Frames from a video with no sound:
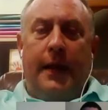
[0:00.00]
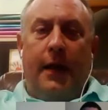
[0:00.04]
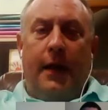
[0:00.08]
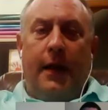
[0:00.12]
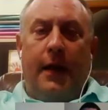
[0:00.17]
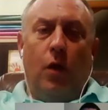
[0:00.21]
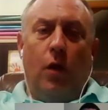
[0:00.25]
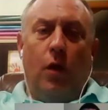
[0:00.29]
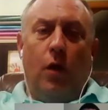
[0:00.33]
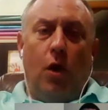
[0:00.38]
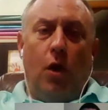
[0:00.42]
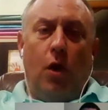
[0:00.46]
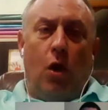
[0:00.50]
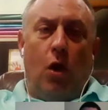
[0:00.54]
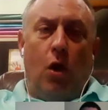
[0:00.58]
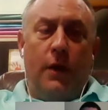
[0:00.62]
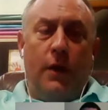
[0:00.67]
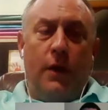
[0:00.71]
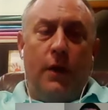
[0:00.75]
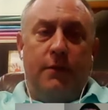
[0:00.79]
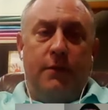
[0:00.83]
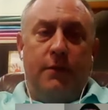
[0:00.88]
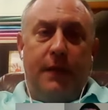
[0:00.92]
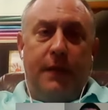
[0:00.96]
will
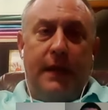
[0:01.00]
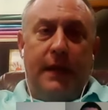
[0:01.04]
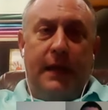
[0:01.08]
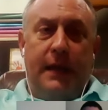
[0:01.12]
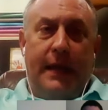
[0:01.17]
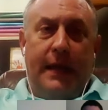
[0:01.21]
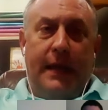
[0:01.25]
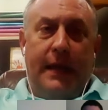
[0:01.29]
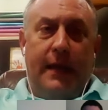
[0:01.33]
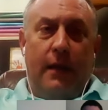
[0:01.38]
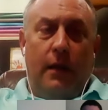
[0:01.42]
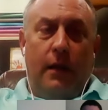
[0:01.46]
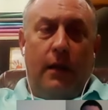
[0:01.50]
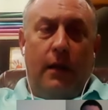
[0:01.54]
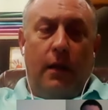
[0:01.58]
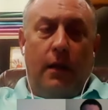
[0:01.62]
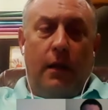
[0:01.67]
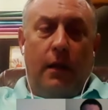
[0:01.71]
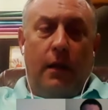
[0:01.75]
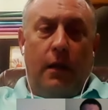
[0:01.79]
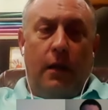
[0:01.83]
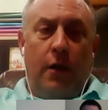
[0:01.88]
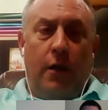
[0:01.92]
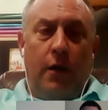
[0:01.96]
always be at
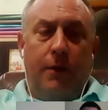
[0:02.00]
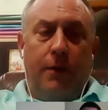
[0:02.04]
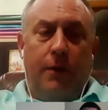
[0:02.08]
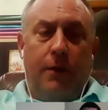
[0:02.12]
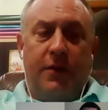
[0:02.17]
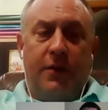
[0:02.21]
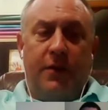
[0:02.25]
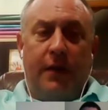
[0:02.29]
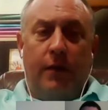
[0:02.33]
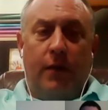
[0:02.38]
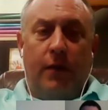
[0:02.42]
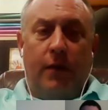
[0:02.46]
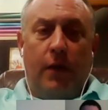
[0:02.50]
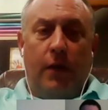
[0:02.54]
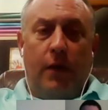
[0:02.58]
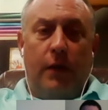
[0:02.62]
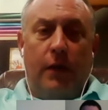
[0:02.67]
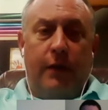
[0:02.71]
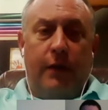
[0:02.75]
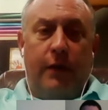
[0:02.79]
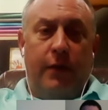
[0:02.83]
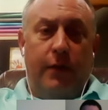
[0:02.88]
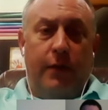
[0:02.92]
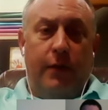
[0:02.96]
100%
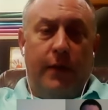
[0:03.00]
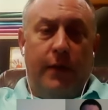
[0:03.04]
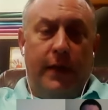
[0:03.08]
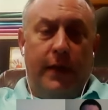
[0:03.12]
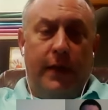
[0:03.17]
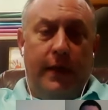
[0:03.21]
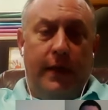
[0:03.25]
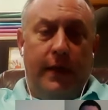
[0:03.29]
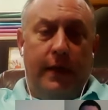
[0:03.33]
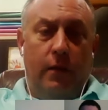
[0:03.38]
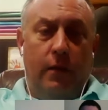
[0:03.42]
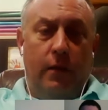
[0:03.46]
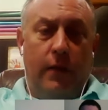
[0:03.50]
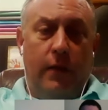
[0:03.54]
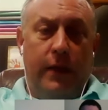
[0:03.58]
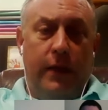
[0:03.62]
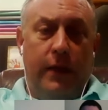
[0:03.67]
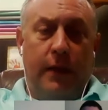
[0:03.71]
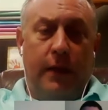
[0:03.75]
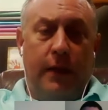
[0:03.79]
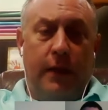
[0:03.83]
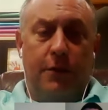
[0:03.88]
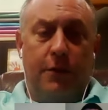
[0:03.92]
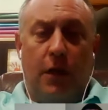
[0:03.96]
relative humidity when it
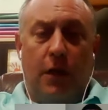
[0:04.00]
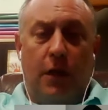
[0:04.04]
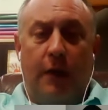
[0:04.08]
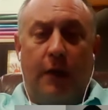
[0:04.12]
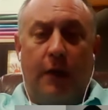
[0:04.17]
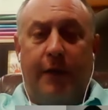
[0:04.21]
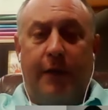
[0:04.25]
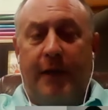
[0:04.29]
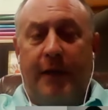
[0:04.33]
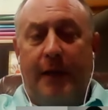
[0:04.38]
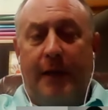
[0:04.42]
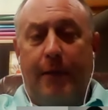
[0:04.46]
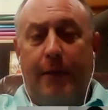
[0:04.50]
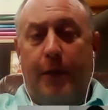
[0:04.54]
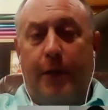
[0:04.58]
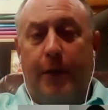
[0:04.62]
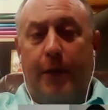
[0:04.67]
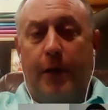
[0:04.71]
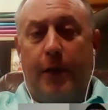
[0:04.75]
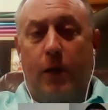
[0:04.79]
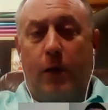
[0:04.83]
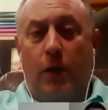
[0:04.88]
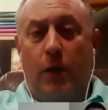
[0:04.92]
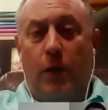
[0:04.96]
comes off an
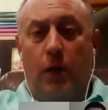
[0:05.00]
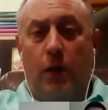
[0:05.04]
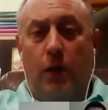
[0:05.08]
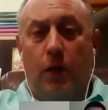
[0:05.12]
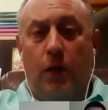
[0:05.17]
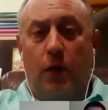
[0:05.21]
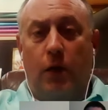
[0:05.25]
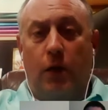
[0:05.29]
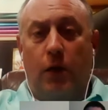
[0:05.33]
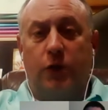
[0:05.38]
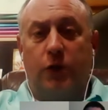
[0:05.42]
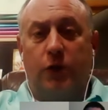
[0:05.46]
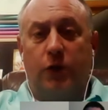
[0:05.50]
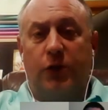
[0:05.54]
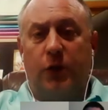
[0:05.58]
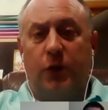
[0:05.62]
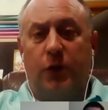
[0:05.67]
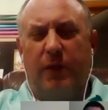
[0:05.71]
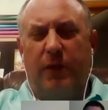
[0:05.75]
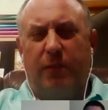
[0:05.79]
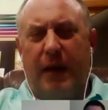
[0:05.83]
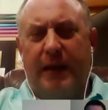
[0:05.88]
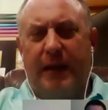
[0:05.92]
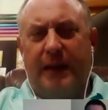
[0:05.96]
evaporator coil or close to
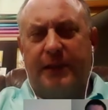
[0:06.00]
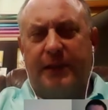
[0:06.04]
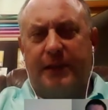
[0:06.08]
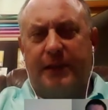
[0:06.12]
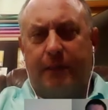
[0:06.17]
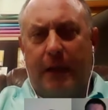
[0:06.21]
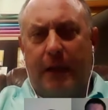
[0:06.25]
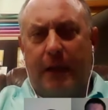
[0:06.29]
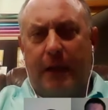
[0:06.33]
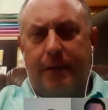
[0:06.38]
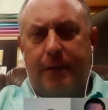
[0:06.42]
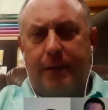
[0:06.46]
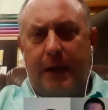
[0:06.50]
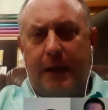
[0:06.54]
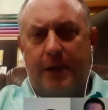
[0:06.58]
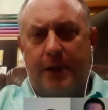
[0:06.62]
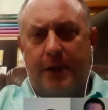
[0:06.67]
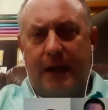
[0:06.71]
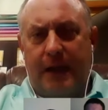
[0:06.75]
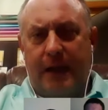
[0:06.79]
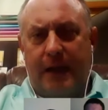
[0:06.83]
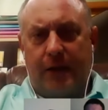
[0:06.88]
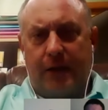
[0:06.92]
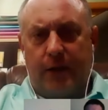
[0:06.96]
it, minus the bypass
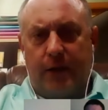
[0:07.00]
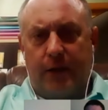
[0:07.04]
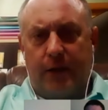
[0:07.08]
factor of the